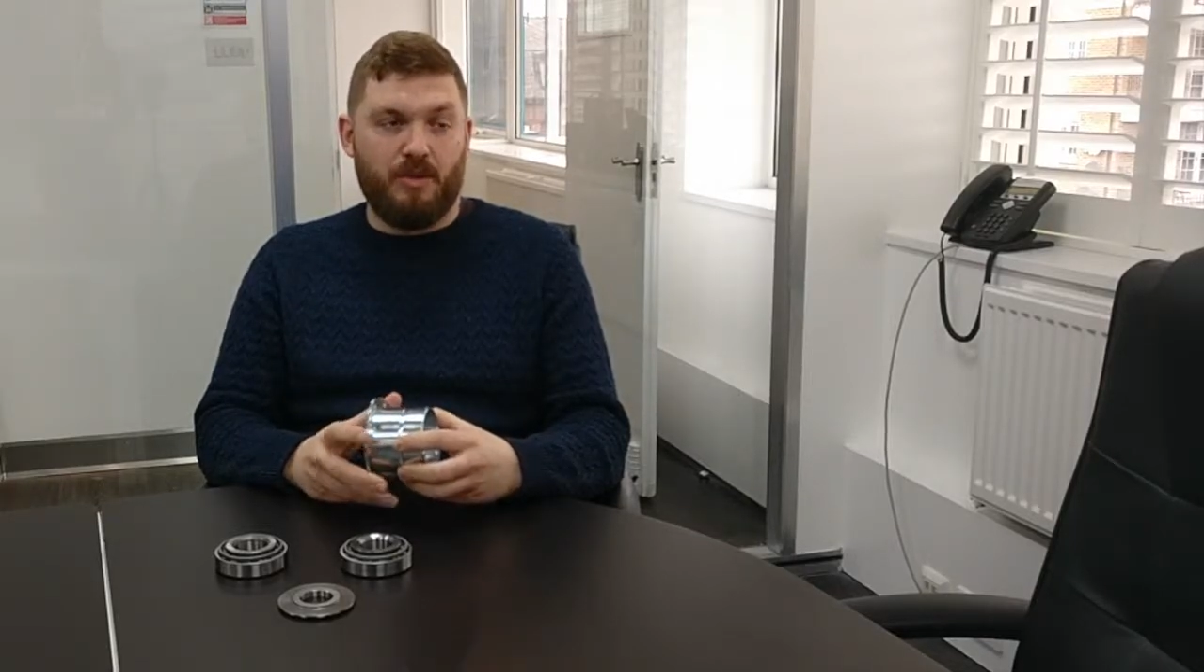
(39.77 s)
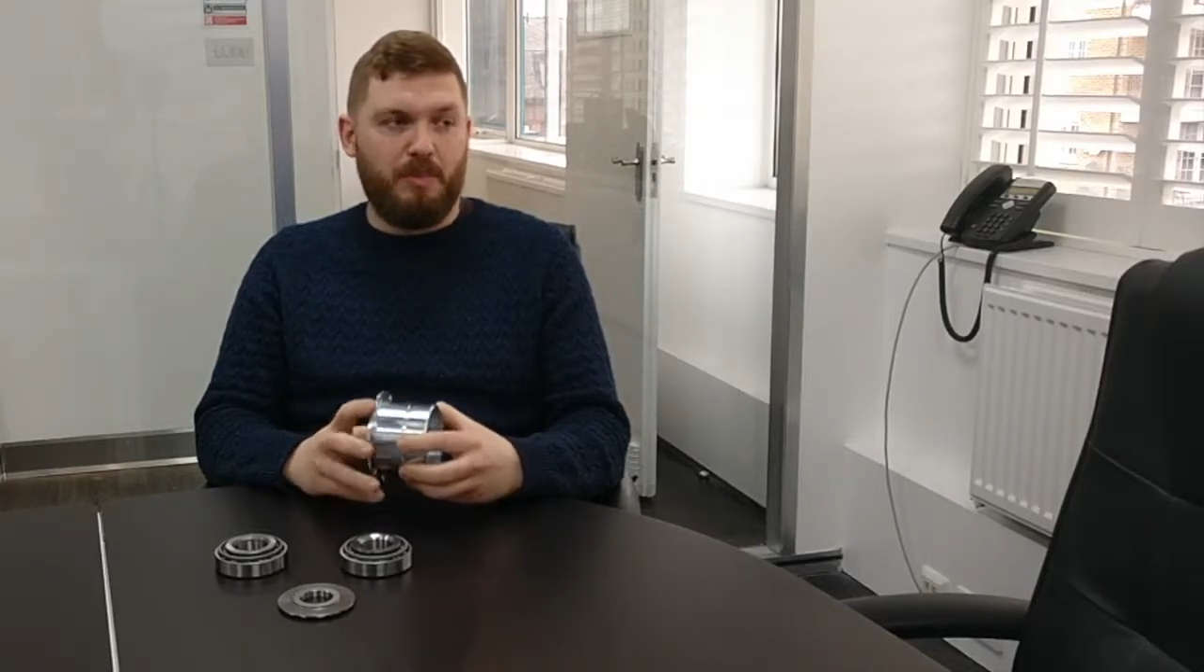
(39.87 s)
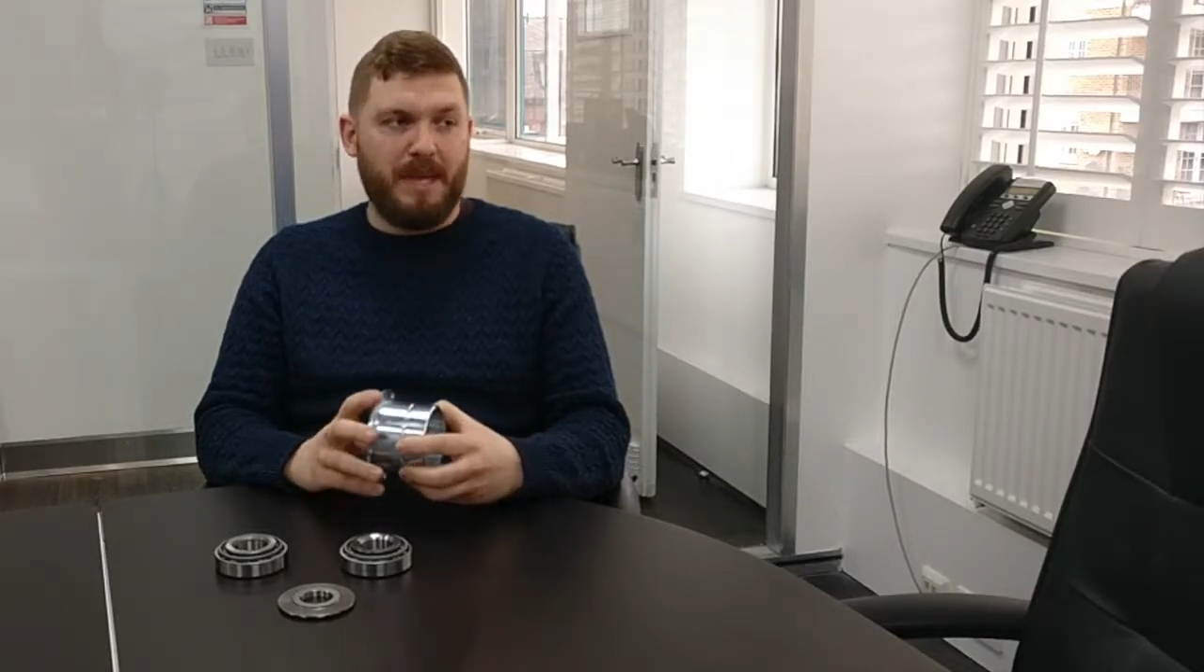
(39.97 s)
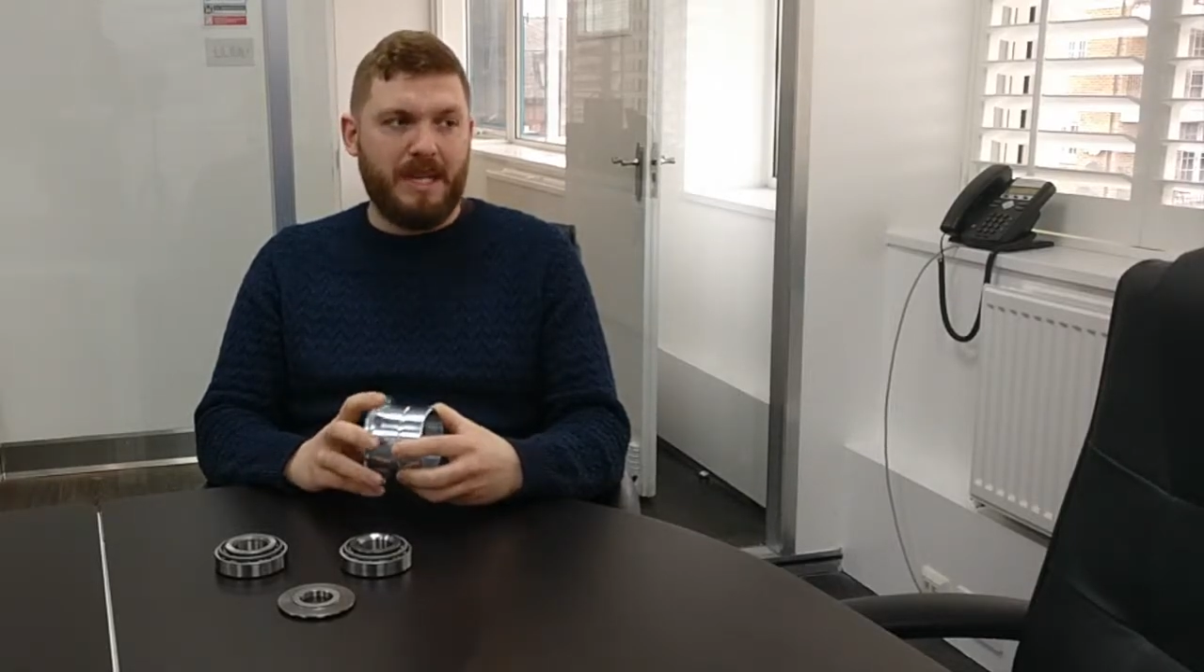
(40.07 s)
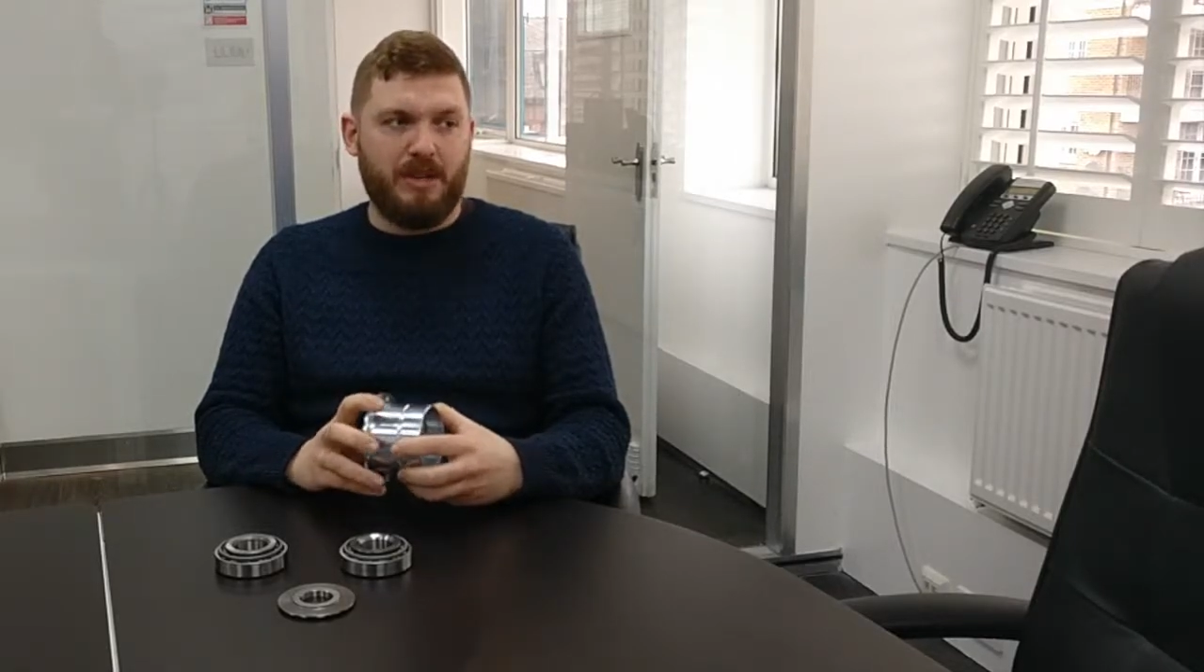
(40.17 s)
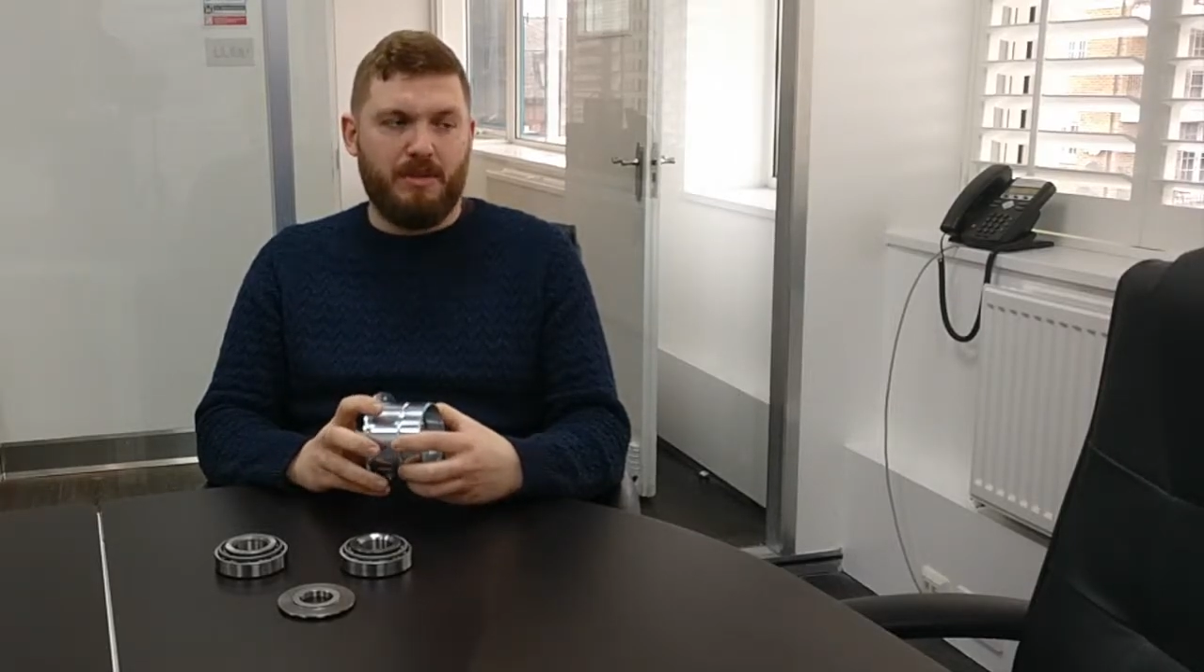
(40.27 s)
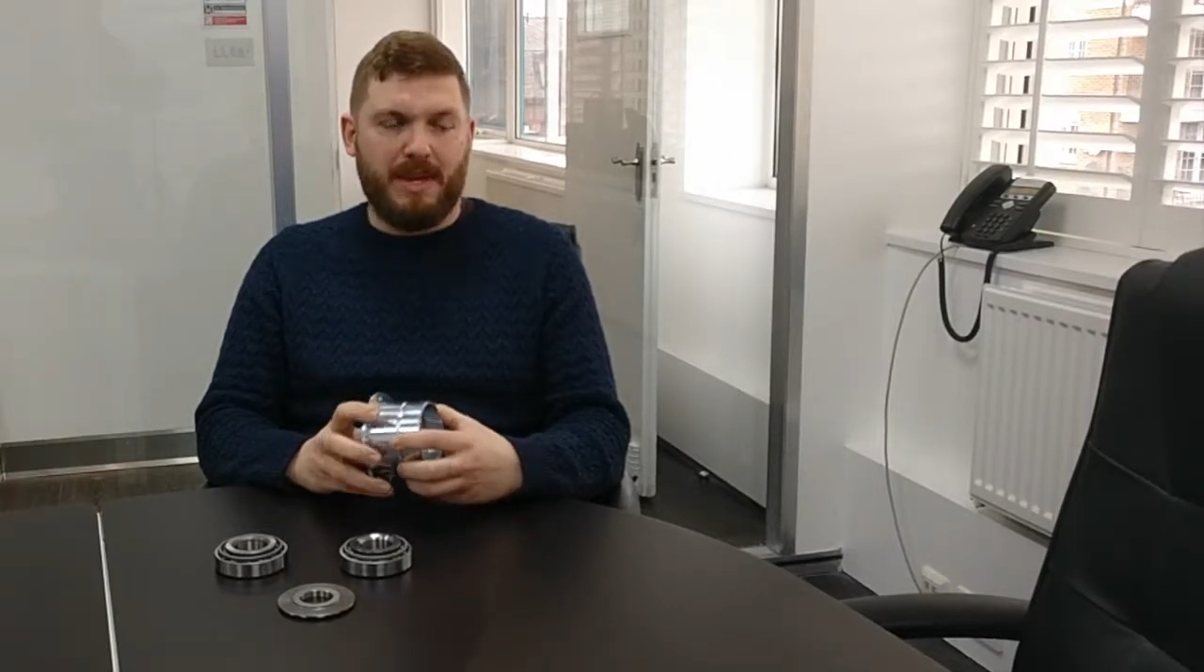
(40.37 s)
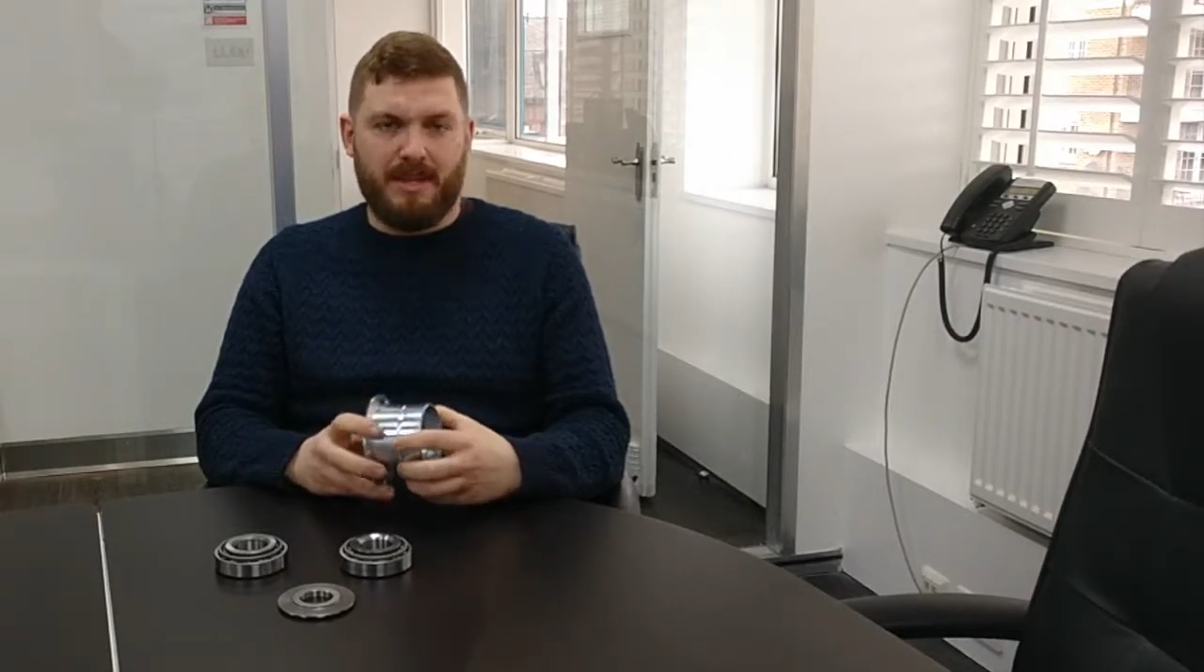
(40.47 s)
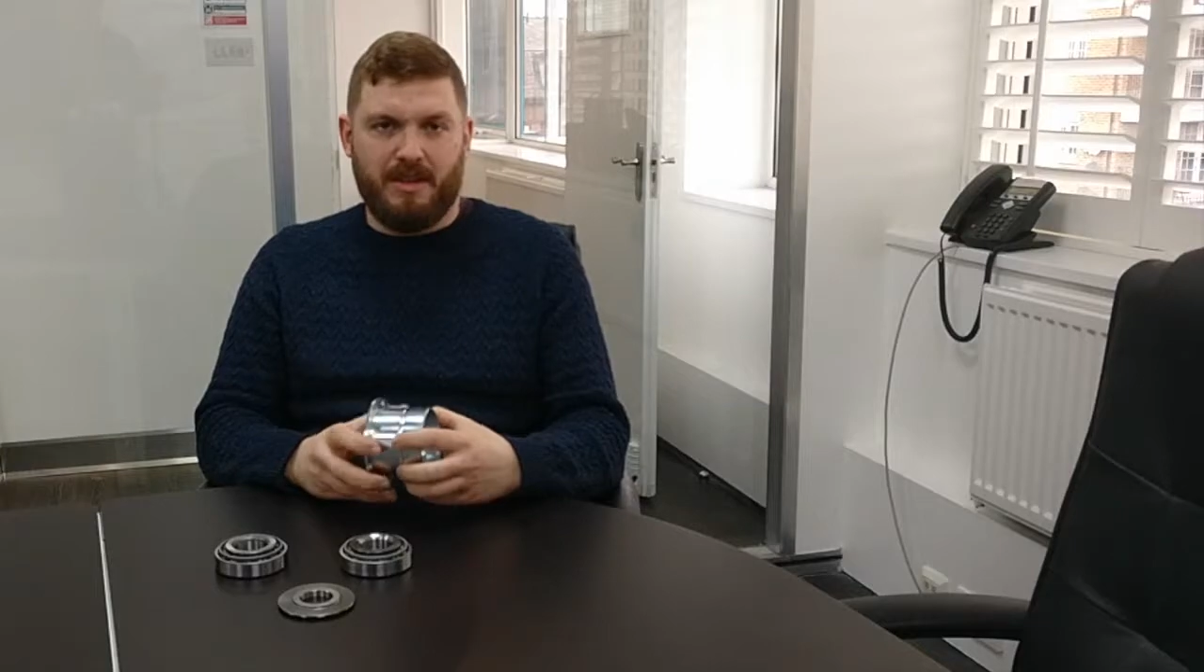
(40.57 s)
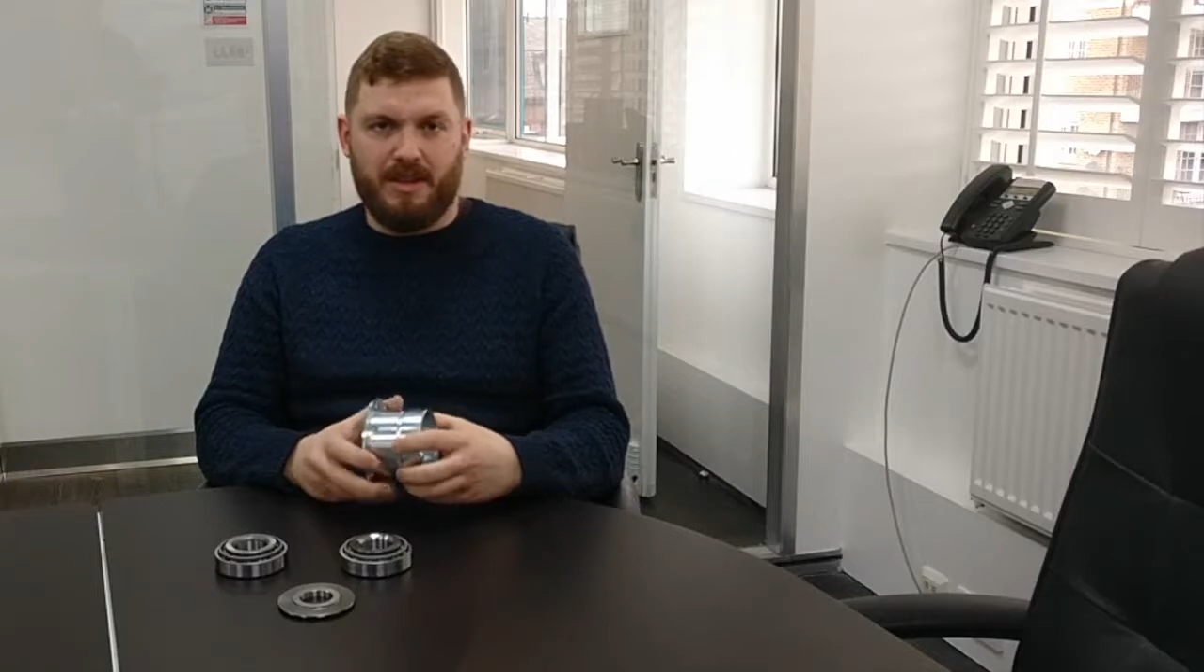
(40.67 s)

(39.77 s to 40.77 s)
or B2 SR